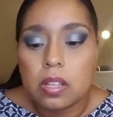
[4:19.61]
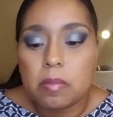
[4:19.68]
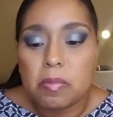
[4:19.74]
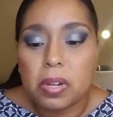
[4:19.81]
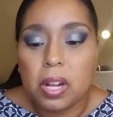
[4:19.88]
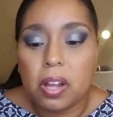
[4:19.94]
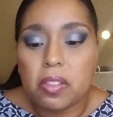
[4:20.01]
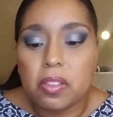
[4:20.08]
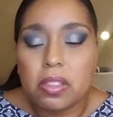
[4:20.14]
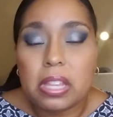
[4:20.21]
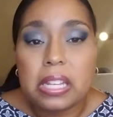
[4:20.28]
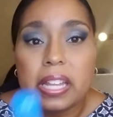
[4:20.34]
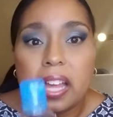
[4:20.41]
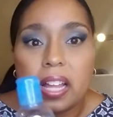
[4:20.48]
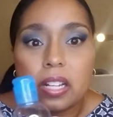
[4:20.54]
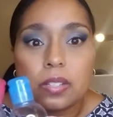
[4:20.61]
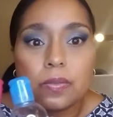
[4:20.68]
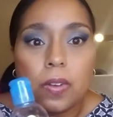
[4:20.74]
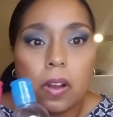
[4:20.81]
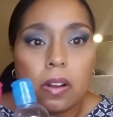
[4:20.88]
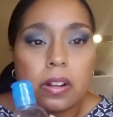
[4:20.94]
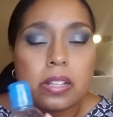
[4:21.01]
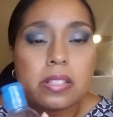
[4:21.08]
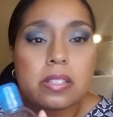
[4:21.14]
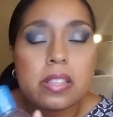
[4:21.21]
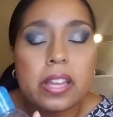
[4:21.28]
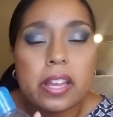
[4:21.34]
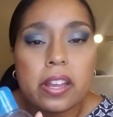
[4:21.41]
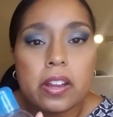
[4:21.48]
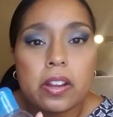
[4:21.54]
But other than that, as far as
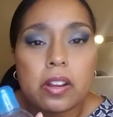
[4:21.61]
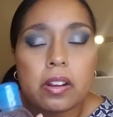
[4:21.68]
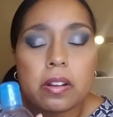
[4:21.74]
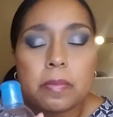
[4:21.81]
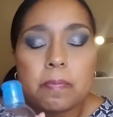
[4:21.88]
their